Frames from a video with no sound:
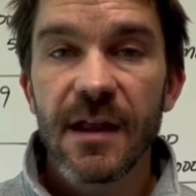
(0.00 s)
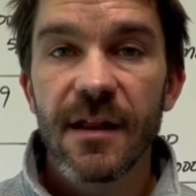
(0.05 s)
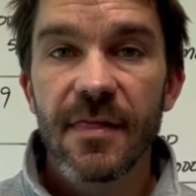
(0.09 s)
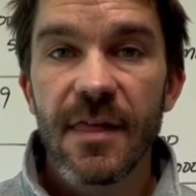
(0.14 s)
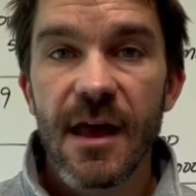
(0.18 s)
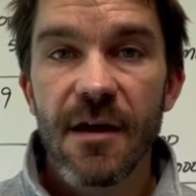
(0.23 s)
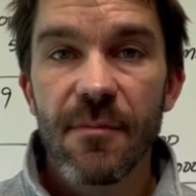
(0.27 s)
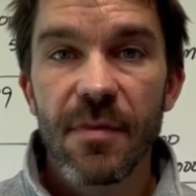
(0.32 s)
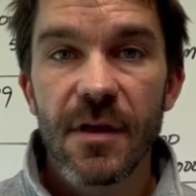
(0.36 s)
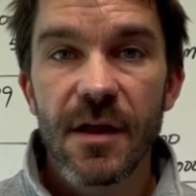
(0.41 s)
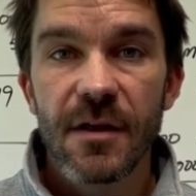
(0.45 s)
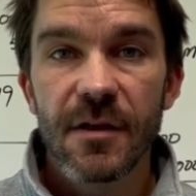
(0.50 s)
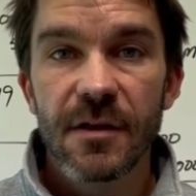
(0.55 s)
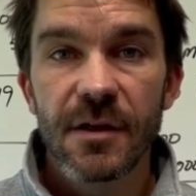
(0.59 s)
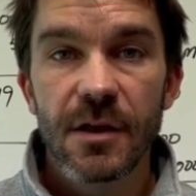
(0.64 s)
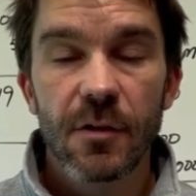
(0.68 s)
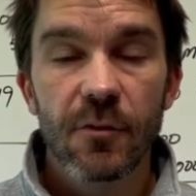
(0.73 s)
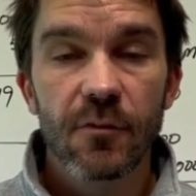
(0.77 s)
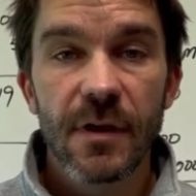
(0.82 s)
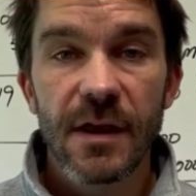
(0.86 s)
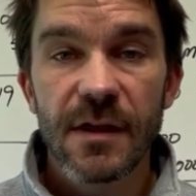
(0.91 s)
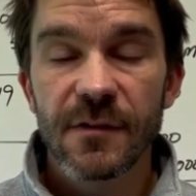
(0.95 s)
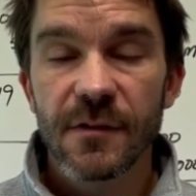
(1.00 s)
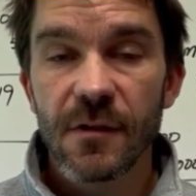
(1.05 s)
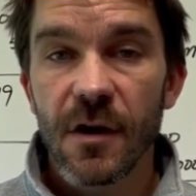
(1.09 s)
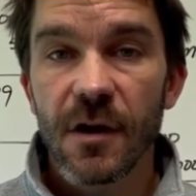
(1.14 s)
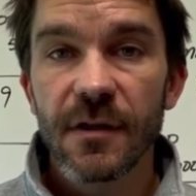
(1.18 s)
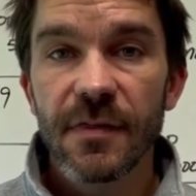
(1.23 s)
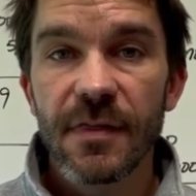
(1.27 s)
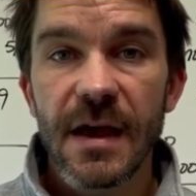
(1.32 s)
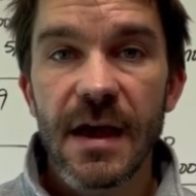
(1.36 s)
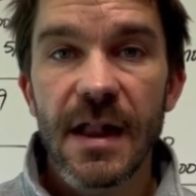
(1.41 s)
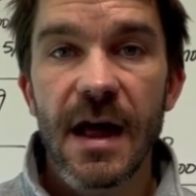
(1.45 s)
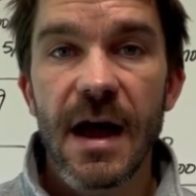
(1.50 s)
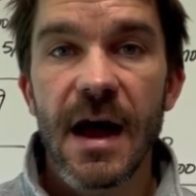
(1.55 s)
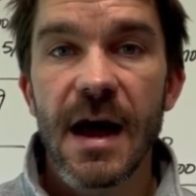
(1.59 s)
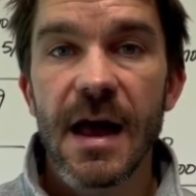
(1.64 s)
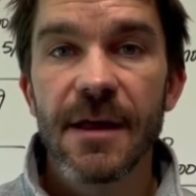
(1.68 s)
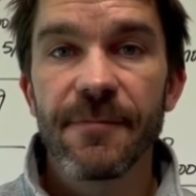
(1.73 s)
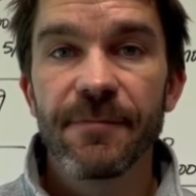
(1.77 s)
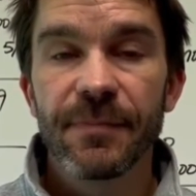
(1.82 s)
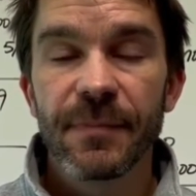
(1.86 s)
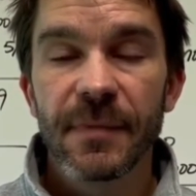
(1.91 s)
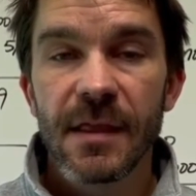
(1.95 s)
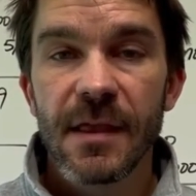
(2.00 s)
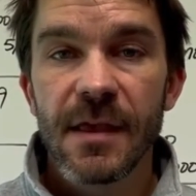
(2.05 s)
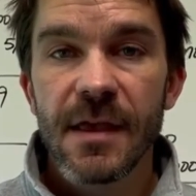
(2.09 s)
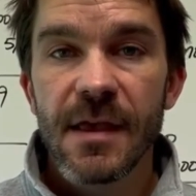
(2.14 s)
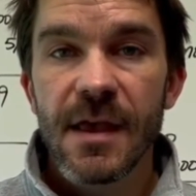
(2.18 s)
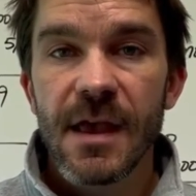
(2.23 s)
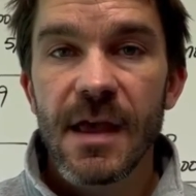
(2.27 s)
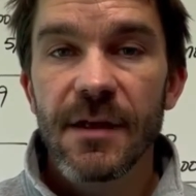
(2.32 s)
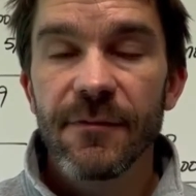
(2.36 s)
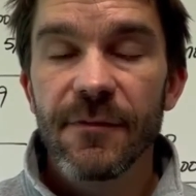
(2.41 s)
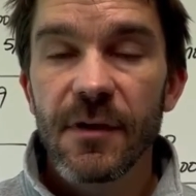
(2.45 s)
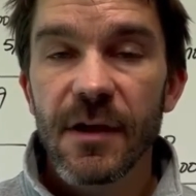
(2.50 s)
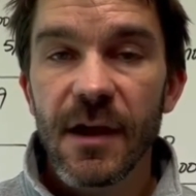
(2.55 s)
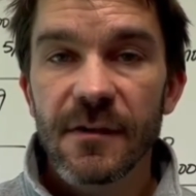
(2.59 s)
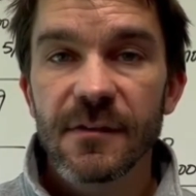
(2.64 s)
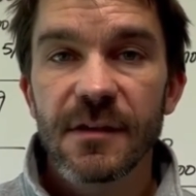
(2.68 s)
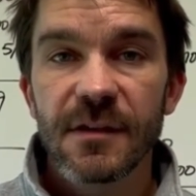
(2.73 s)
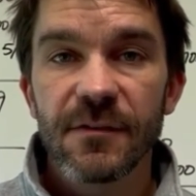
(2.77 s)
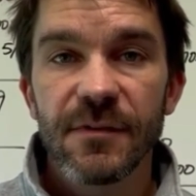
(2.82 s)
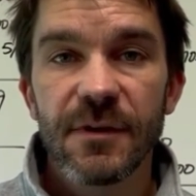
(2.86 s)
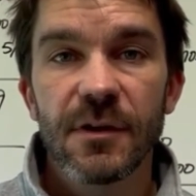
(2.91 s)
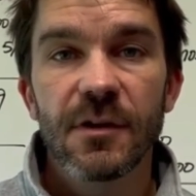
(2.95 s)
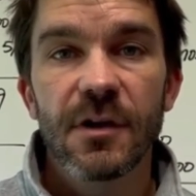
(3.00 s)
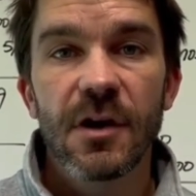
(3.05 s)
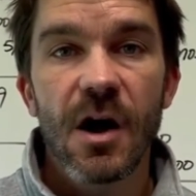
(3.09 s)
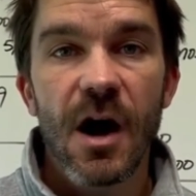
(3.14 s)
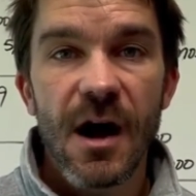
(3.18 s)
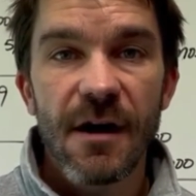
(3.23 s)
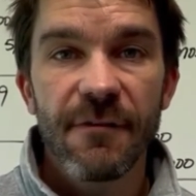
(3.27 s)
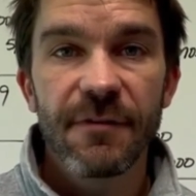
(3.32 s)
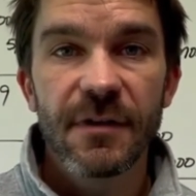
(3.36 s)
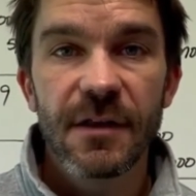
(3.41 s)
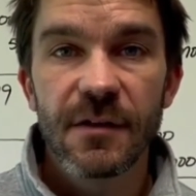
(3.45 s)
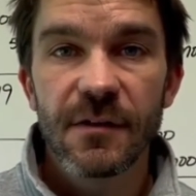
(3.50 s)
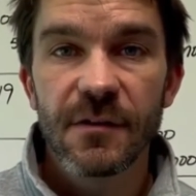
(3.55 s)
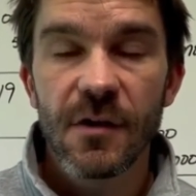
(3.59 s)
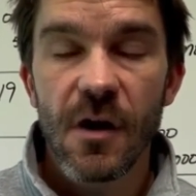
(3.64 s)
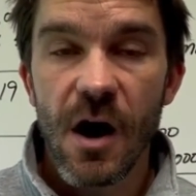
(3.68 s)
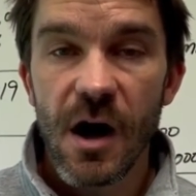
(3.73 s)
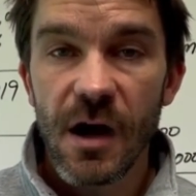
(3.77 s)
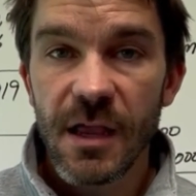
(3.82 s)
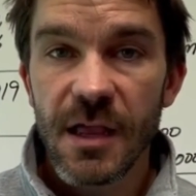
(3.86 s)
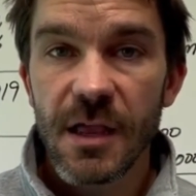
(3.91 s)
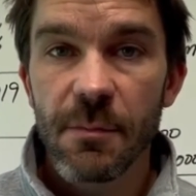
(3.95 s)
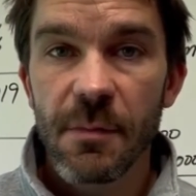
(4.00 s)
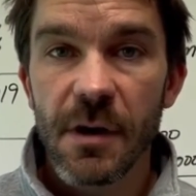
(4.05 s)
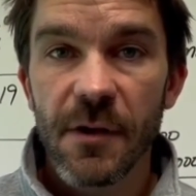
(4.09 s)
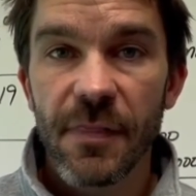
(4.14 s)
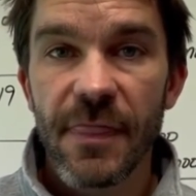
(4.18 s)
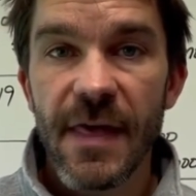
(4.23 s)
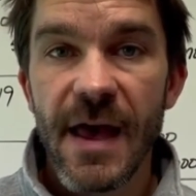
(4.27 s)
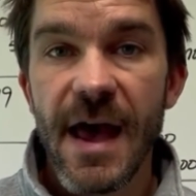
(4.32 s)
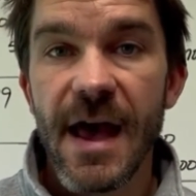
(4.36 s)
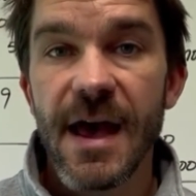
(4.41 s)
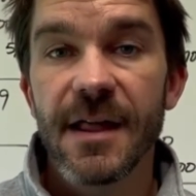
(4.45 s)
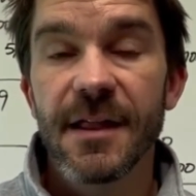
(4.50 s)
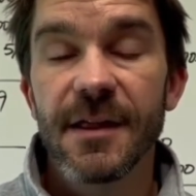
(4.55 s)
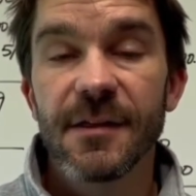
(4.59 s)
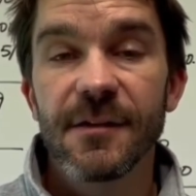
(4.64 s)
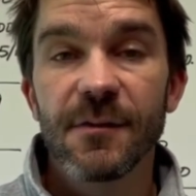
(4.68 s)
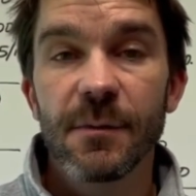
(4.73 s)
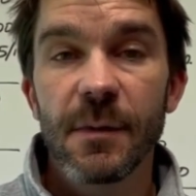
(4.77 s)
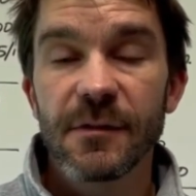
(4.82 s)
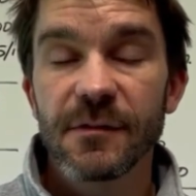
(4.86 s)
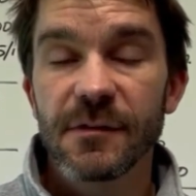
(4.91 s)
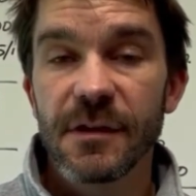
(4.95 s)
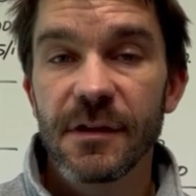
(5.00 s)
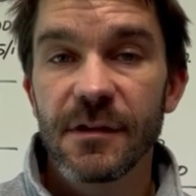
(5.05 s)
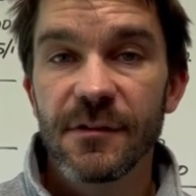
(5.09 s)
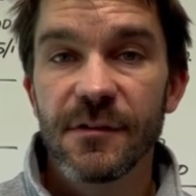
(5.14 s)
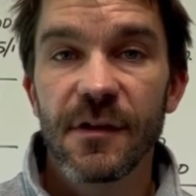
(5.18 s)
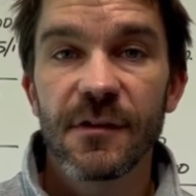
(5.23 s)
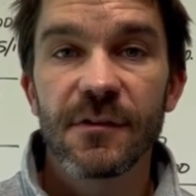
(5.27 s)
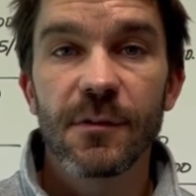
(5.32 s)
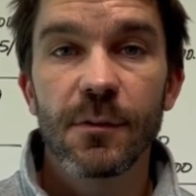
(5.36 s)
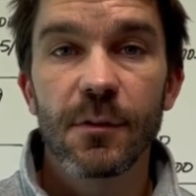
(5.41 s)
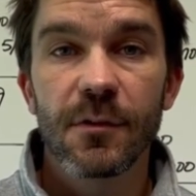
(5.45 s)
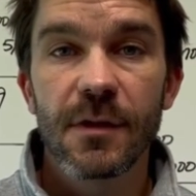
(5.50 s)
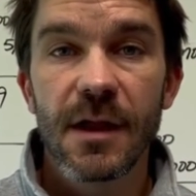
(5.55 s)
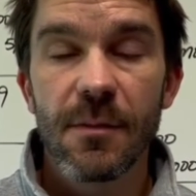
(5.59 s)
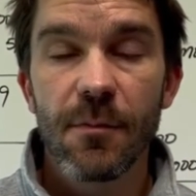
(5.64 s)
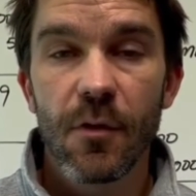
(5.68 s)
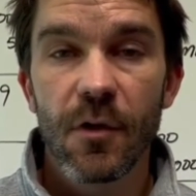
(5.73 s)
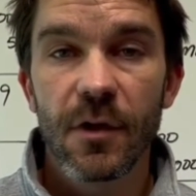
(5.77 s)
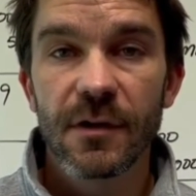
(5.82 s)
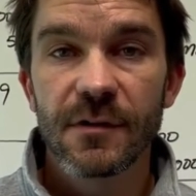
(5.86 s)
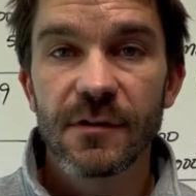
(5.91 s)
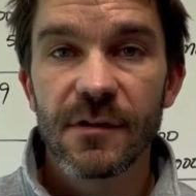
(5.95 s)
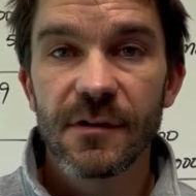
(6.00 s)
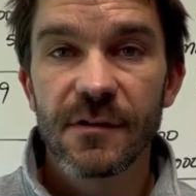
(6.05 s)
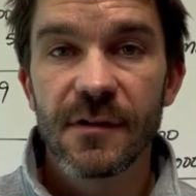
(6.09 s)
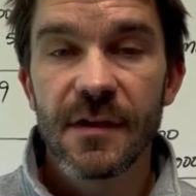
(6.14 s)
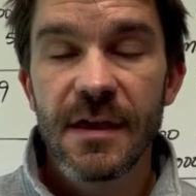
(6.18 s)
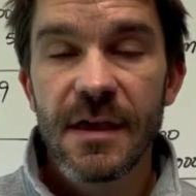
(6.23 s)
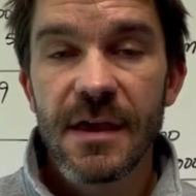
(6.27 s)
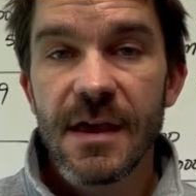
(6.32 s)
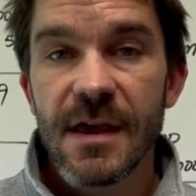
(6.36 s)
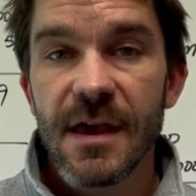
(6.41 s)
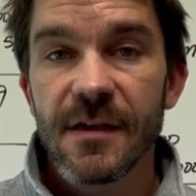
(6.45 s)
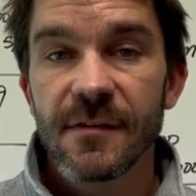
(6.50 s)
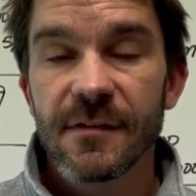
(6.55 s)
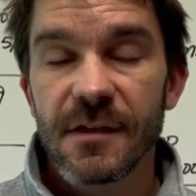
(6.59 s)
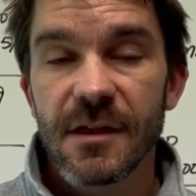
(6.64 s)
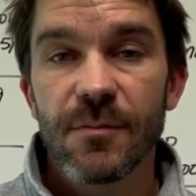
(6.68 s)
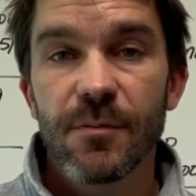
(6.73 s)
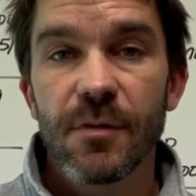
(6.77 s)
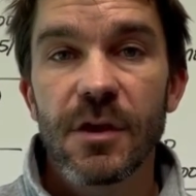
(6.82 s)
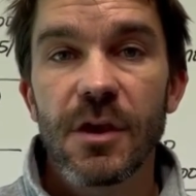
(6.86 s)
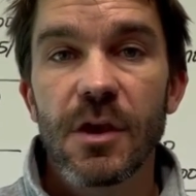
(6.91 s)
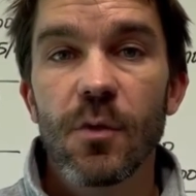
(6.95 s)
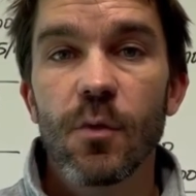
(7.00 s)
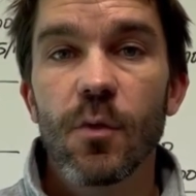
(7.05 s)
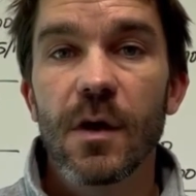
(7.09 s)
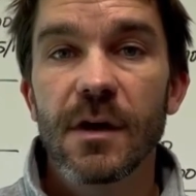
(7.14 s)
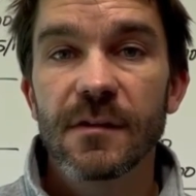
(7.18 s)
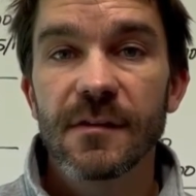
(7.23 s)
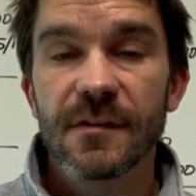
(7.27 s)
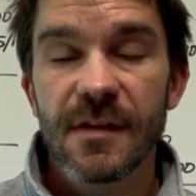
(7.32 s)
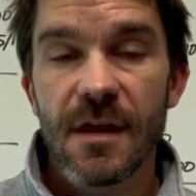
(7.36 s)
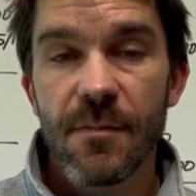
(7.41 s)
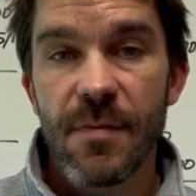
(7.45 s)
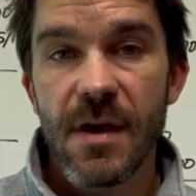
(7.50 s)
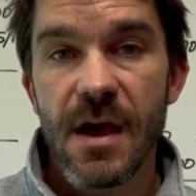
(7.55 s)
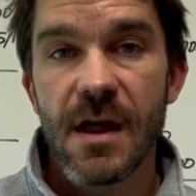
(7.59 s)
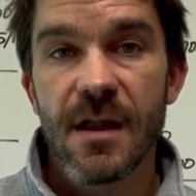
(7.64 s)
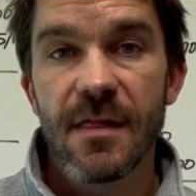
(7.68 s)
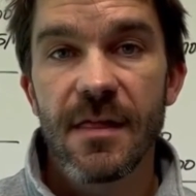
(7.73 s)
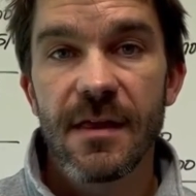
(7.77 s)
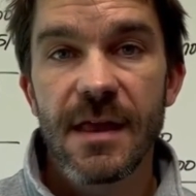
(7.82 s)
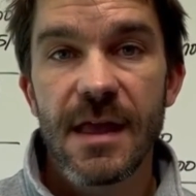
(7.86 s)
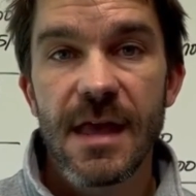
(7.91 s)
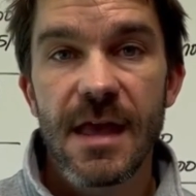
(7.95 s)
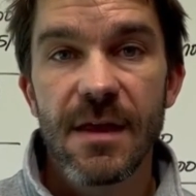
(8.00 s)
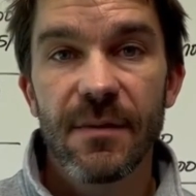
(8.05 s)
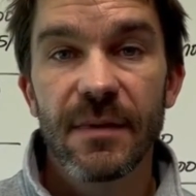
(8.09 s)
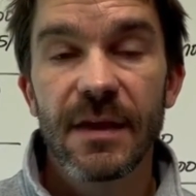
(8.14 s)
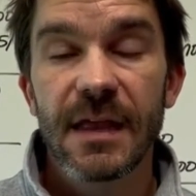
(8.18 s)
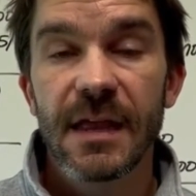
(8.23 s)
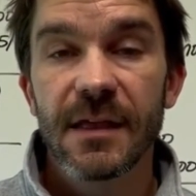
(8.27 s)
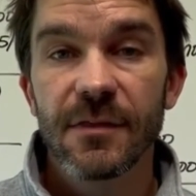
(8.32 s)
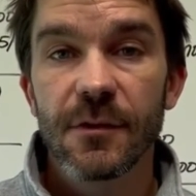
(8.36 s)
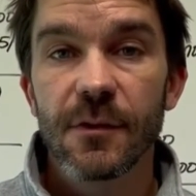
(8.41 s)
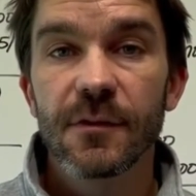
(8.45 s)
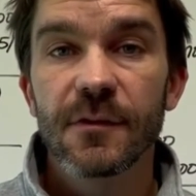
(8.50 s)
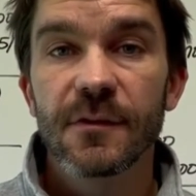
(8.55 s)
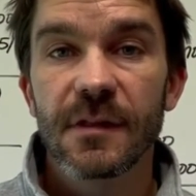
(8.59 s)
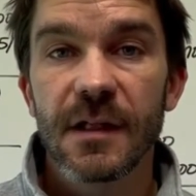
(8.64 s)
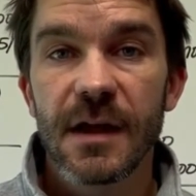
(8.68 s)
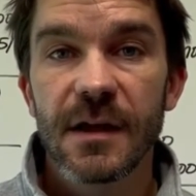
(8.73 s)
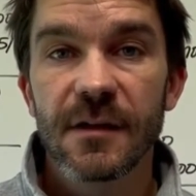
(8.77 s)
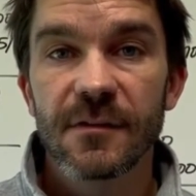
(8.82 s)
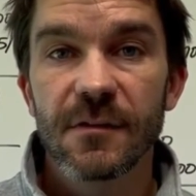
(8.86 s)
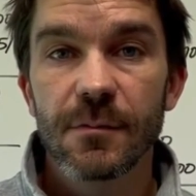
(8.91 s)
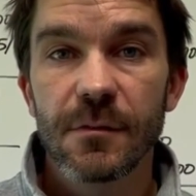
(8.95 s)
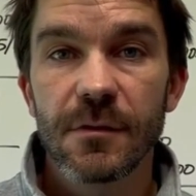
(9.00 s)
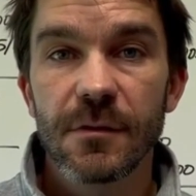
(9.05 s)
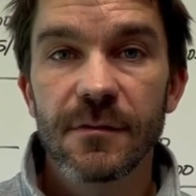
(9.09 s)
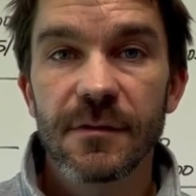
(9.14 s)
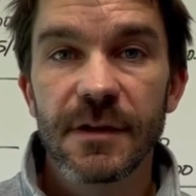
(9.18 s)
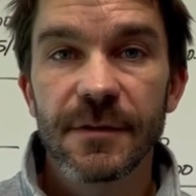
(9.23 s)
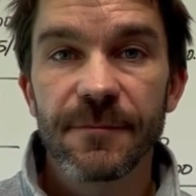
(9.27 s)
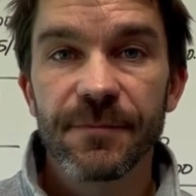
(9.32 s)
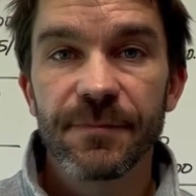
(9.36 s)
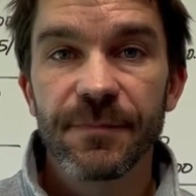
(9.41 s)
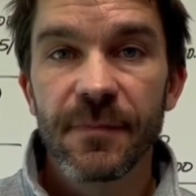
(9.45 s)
to them that, rates aren't that high. And if you guys can feel confident talking about that, and especially in adjustable rate mortgages, that's going to put you one step ahead of the game and get those clients moving.